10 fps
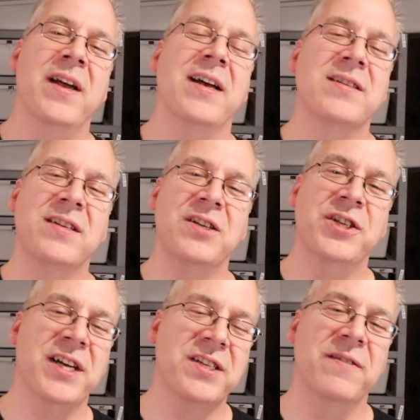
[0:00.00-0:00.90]
as
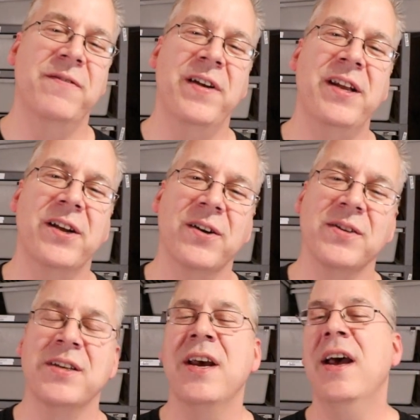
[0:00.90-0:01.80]
suggested
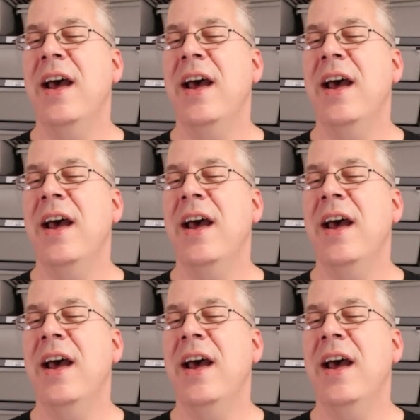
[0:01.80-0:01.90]
videos